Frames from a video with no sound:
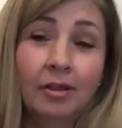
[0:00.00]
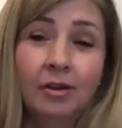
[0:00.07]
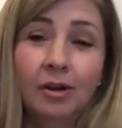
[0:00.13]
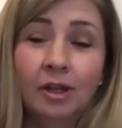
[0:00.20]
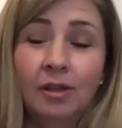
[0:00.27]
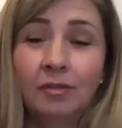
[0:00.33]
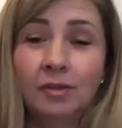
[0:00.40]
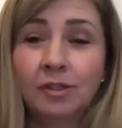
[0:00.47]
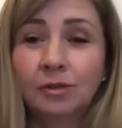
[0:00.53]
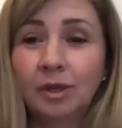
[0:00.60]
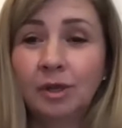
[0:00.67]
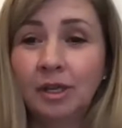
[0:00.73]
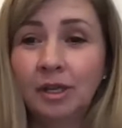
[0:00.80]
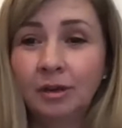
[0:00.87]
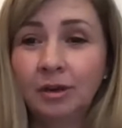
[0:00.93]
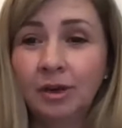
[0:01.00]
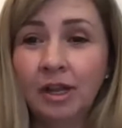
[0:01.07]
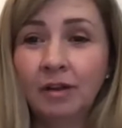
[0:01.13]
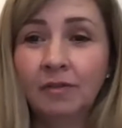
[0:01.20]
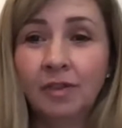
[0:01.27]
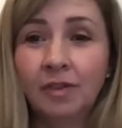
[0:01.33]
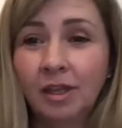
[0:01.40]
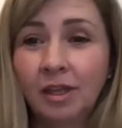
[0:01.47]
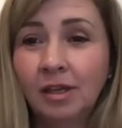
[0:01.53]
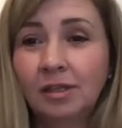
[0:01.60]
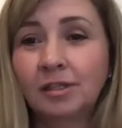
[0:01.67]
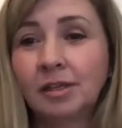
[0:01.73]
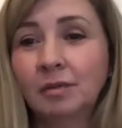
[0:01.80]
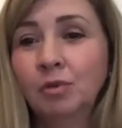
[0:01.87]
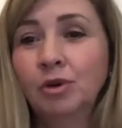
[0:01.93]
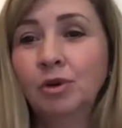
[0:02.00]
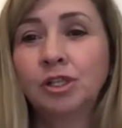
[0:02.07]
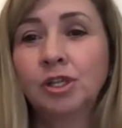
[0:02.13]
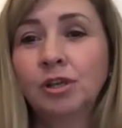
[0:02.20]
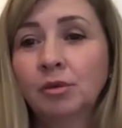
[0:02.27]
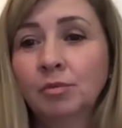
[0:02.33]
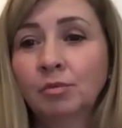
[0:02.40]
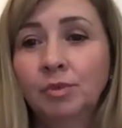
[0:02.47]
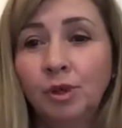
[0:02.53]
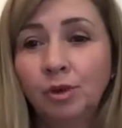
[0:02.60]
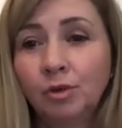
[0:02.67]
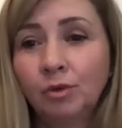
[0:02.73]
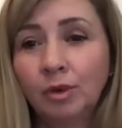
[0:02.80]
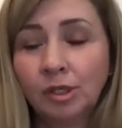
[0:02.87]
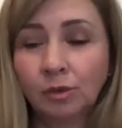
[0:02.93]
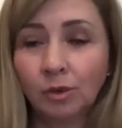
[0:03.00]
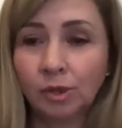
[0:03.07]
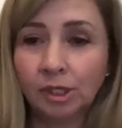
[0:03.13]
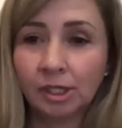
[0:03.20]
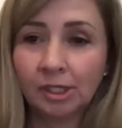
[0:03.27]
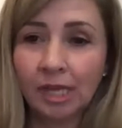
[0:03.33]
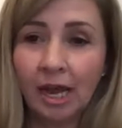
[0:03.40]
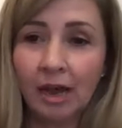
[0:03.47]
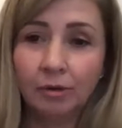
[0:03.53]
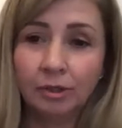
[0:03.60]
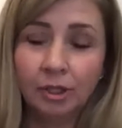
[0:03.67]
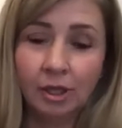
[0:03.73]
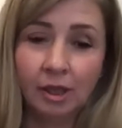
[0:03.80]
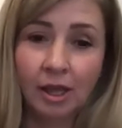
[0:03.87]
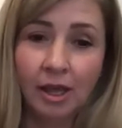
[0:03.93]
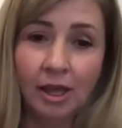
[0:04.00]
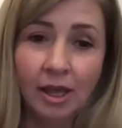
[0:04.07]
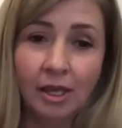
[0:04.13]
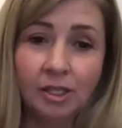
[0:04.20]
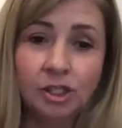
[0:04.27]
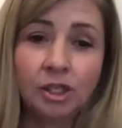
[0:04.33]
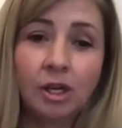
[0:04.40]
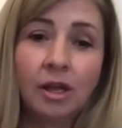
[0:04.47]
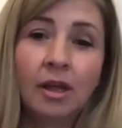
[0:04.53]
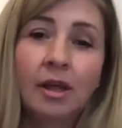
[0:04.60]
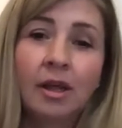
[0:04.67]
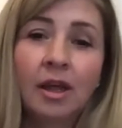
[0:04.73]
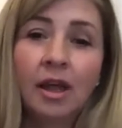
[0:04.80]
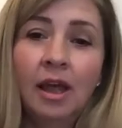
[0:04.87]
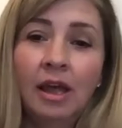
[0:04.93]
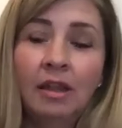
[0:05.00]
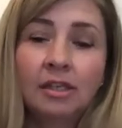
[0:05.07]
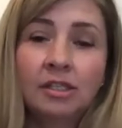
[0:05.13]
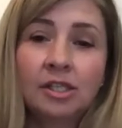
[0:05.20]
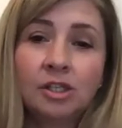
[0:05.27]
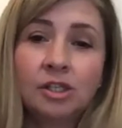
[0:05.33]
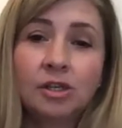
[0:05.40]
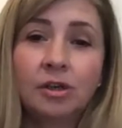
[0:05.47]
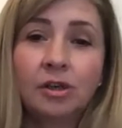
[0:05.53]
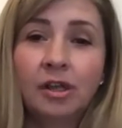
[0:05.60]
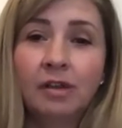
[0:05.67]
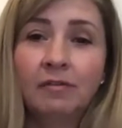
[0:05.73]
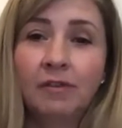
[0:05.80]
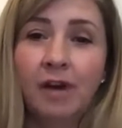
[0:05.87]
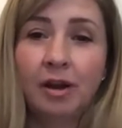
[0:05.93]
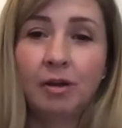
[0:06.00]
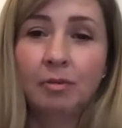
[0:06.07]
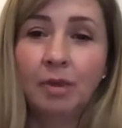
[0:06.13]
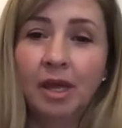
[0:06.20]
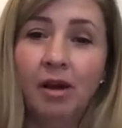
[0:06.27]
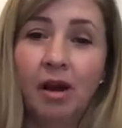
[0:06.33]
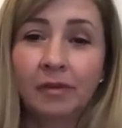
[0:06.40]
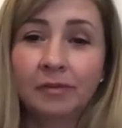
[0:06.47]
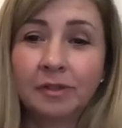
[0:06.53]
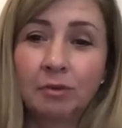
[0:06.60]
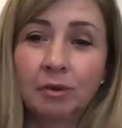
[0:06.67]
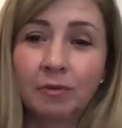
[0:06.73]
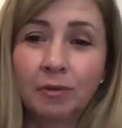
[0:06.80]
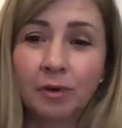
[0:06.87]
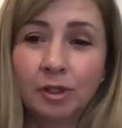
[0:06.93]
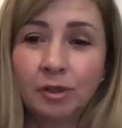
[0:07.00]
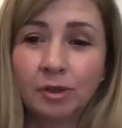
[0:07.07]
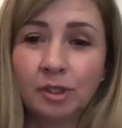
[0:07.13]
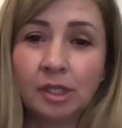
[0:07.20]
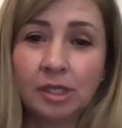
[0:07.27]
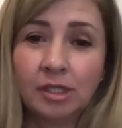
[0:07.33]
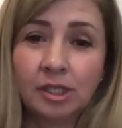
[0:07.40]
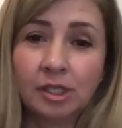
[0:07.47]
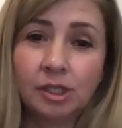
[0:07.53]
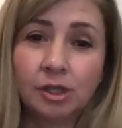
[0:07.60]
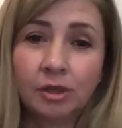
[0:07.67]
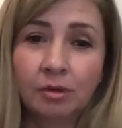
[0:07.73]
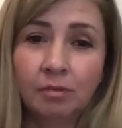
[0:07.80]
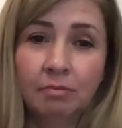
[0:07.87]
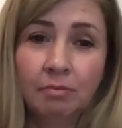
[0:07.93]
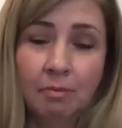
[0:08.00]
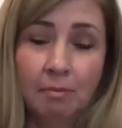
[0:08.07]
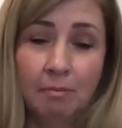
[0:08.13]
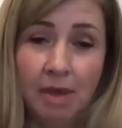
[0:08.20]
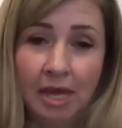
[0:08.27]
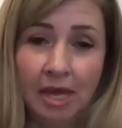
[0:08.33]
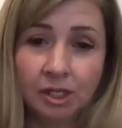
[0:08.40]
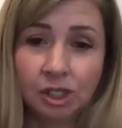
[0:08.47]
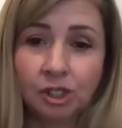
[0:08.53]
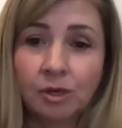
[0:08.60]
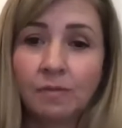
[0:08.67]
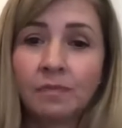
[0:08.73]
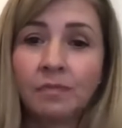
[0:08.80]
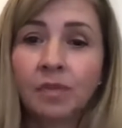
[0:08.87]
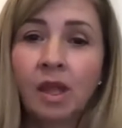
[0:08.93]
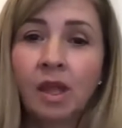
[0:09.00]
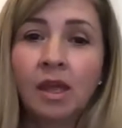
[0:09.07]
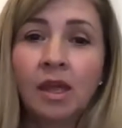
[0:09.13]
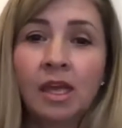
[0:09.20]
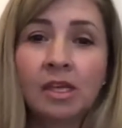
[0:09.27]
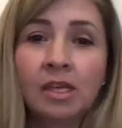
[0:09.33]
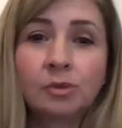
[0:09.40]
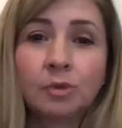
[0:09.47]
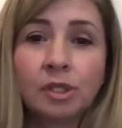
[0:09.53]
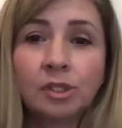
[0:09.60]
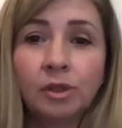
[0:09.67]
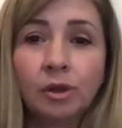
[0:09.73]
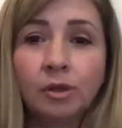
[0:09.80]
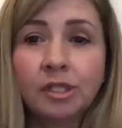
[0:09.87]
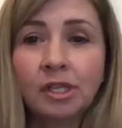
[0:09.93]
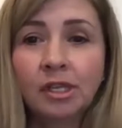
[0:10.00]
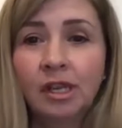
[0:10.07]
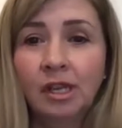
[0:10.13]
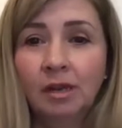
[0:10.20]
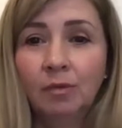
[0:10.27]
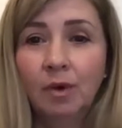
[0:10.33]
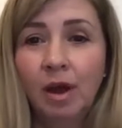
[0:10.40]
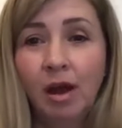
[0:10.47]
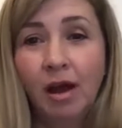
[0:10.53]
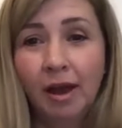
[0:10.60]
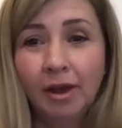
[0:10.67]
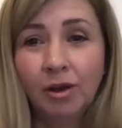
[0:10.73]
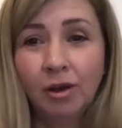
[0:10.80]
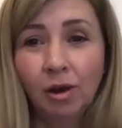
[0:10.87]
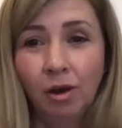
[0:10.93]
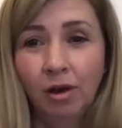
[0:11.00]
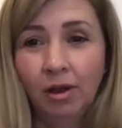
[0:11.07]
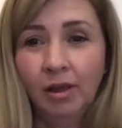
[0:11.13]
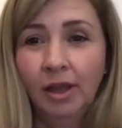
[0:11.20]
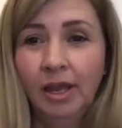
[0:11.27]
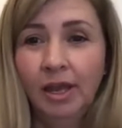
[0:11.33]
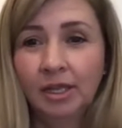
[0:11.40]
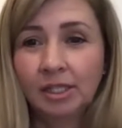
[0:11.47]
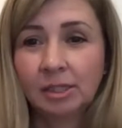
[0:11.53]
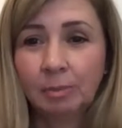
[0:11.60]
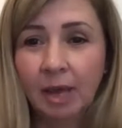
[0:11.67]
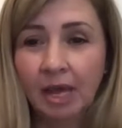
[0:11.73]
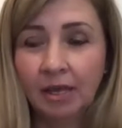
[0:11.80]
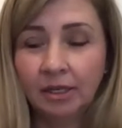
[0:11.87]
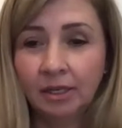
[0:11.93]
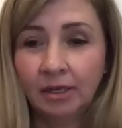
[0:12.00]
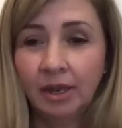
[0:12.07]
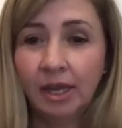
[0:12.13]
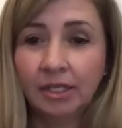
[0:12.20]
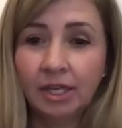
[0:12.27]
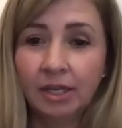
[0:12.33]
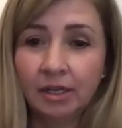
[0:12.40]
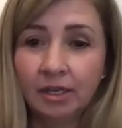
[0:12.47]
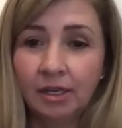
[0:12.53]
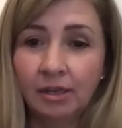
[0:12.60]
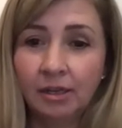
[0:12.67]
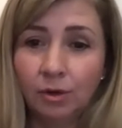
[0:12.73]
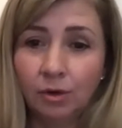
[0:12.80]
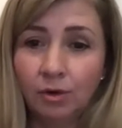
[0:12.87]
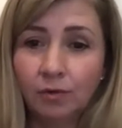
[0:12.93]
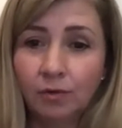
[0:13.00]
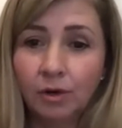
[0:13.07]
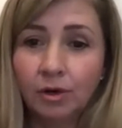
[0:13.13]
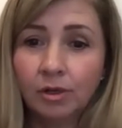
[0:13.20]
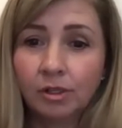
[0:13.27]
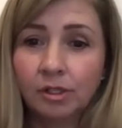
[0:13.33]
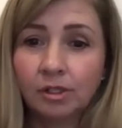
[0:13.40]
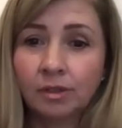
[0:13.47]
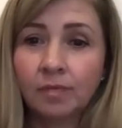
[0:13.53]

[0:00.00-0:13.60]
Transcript: even doing Internet of Things and pushing compute resources out to the edge. And the digital environment, often referred to as the digital mesh, is resulting in what I call an expanding identity universe.